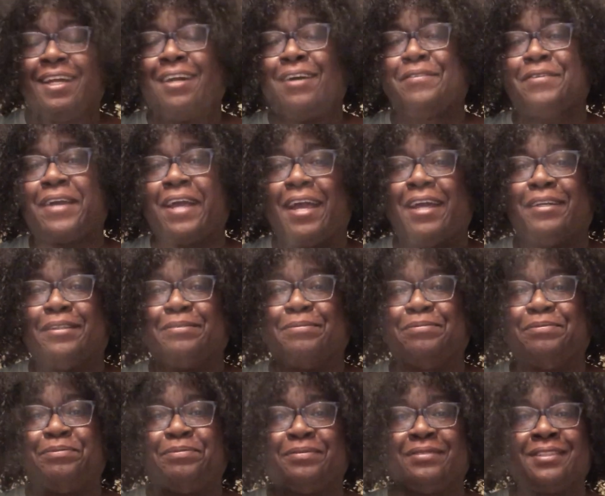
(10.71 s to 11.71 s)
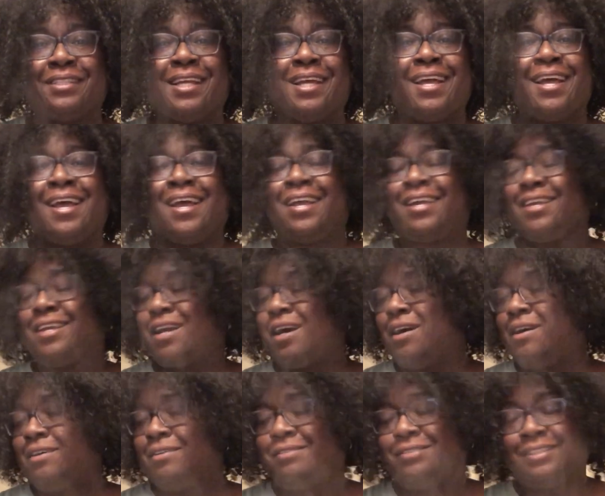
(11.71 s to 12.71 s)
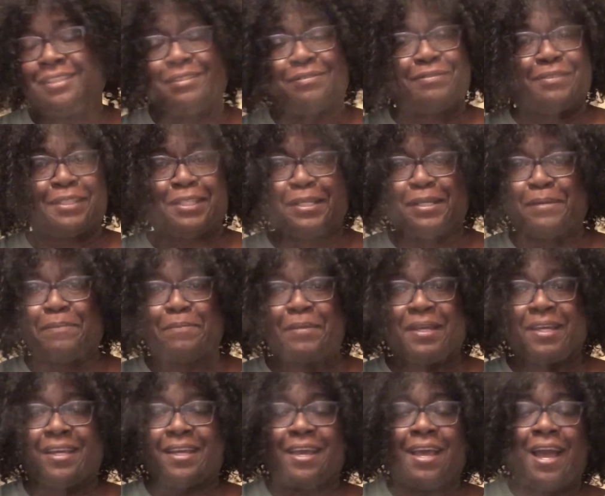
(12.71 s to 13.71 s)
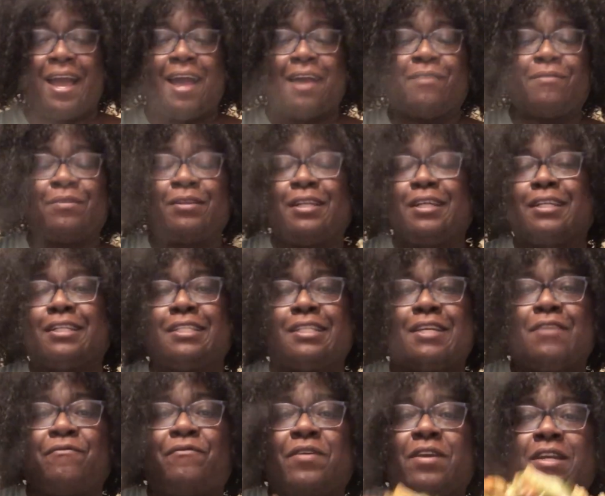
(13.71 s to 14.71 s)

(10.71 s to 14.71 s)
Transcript: Okay. Y'all, just forgive me. Look,